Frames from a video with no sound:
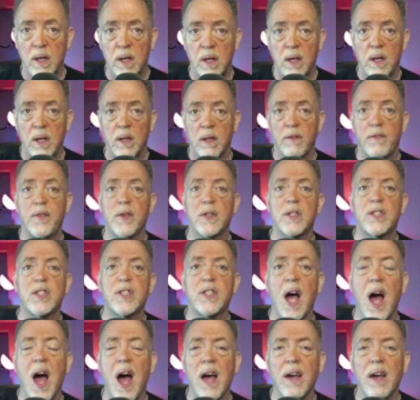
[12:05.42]
The
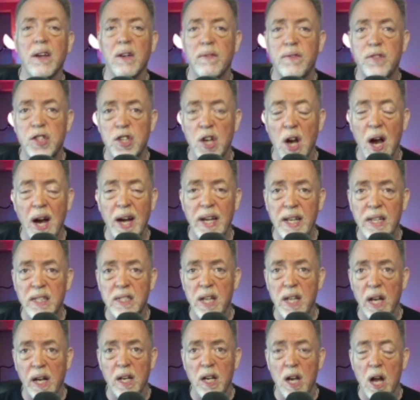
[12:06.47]
facade of Chinese
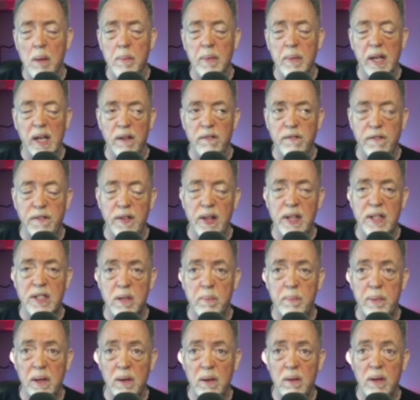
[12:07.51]
economic
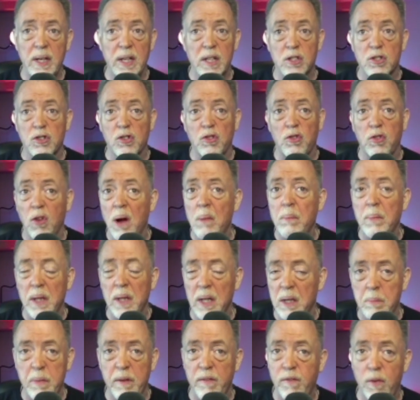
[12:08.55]
invincibility is
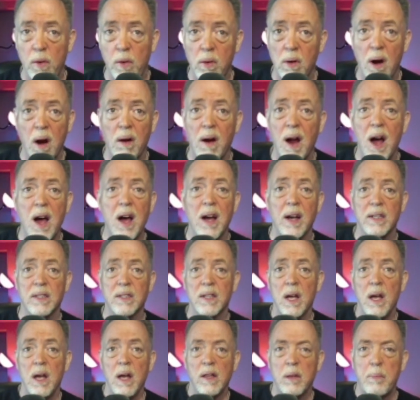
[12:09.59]
crumbling before our eyes.
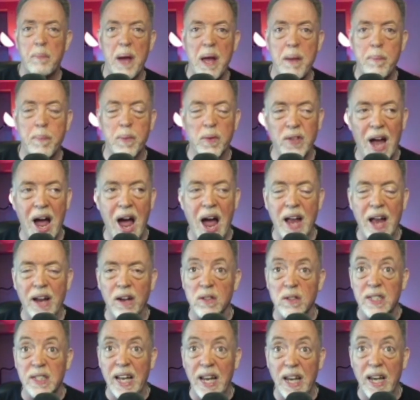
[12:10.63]
The paper
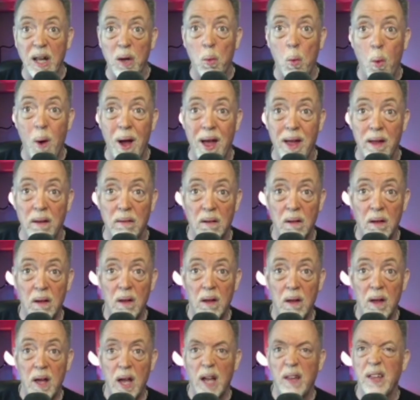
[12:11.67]
tiger's getting wet
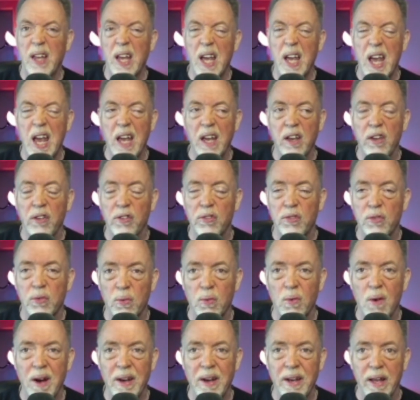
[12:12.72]
and the ink is
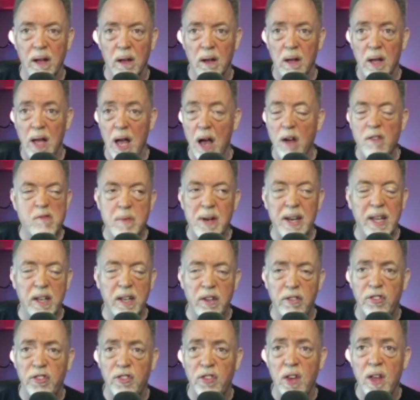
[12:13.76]
running. Everybody
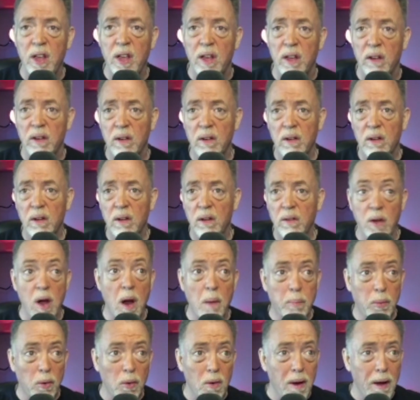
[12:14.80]
can see it. The
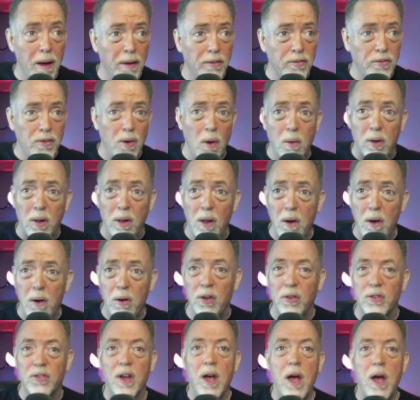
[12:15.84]
emperor has no
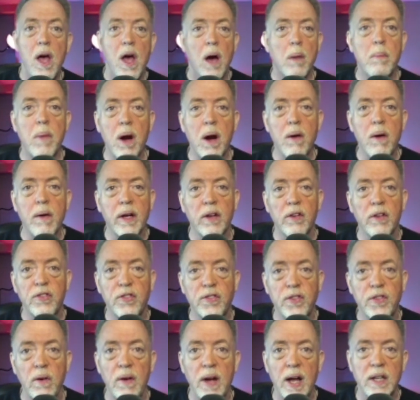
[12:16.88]
clothes. America
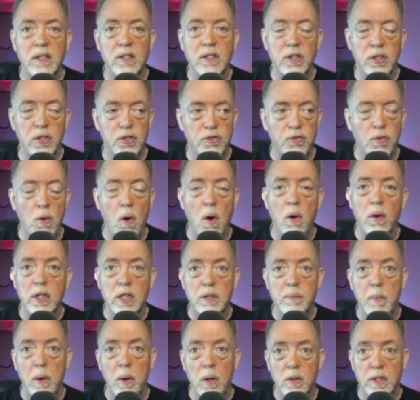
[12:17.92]
still has the
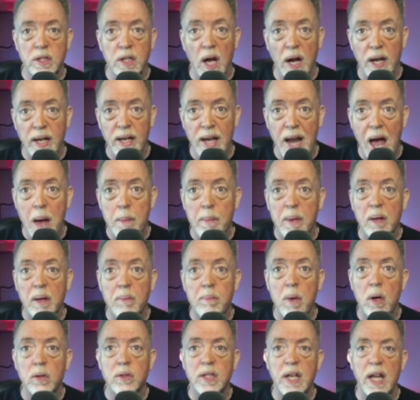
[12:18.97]
strongest, most dynamic,
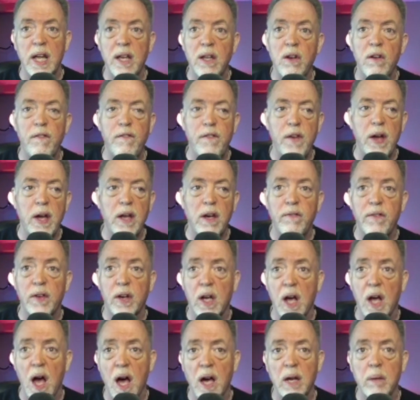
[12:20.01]
most innovative
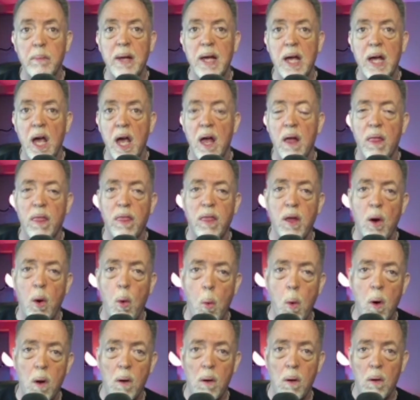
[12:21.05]
economy in the
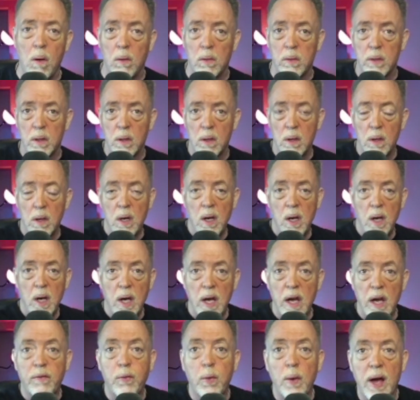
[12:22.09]
world,
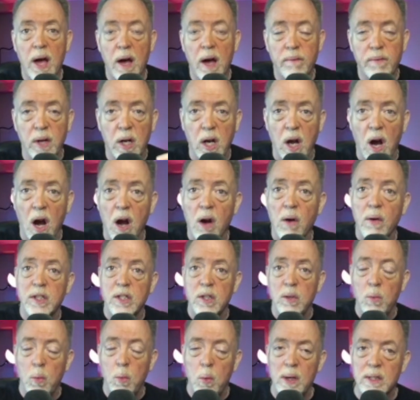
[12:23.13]
if we have the courage
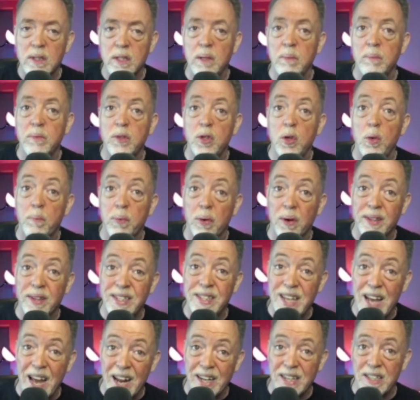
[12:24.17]
and wisdom to
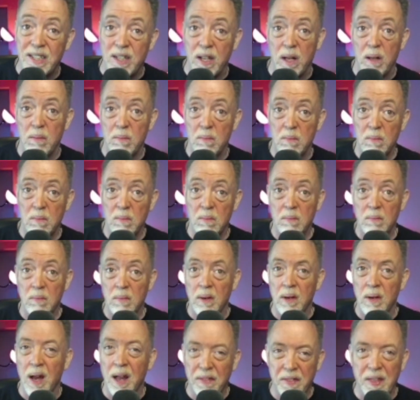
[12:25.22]
protect it.
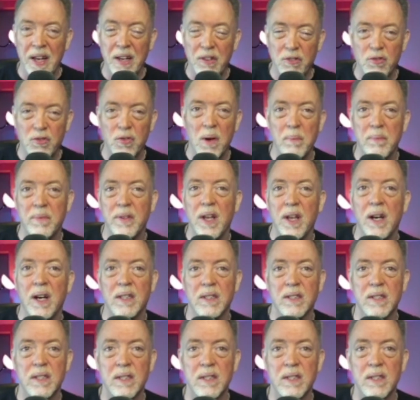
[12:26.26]
And I think Trump does.